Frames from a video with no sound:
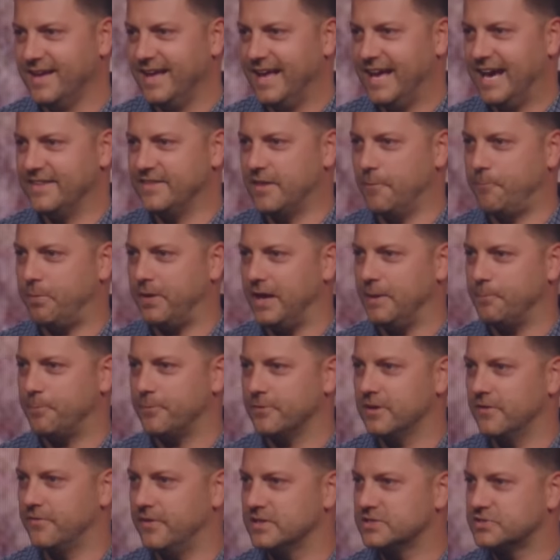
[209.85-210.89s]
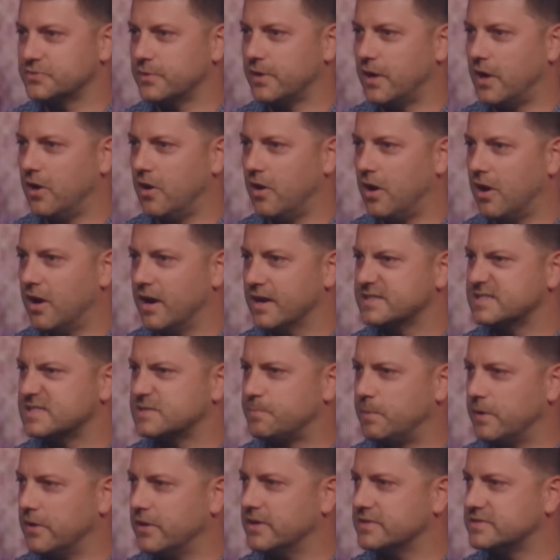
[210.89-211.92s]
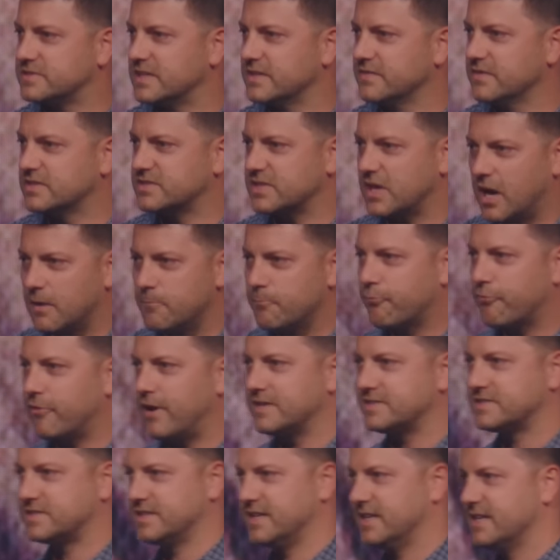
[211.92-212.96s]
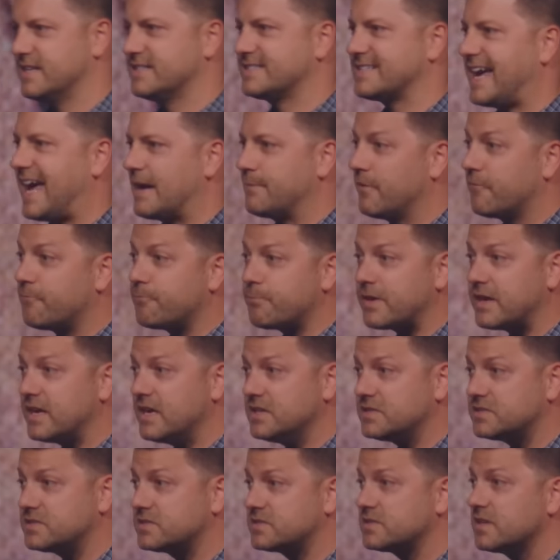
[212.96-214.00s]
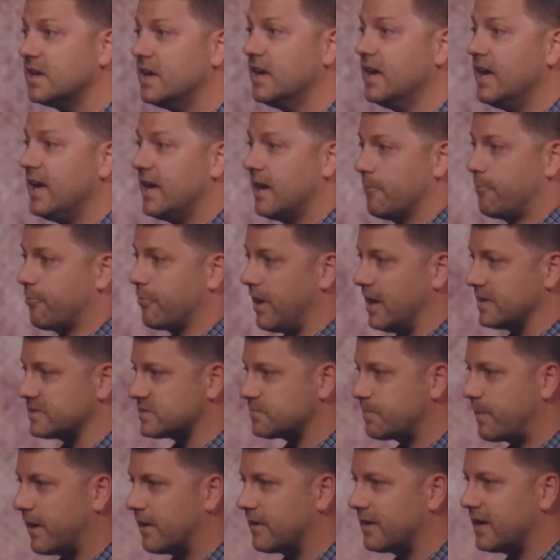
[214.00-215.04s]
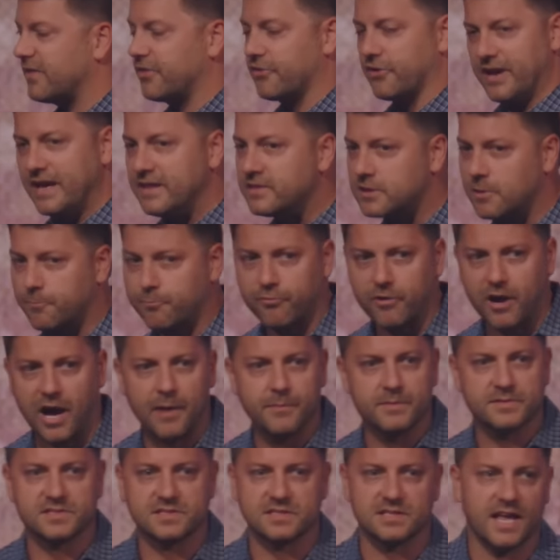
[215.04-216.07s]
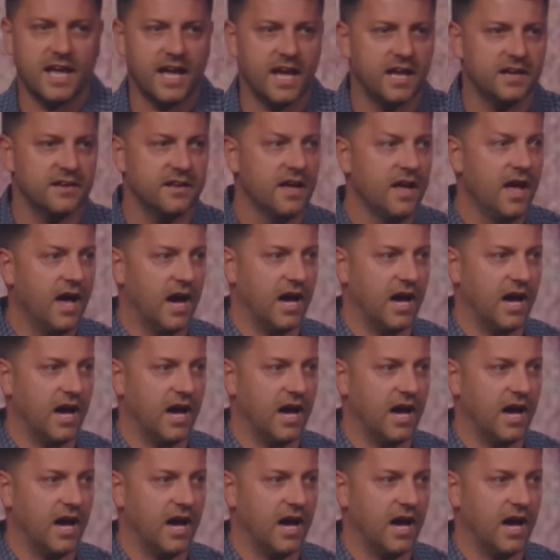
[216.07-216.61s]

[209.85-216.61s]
and the people of Israel are experiencing this unprecedented time of peace and prosperity. They're in the promised land.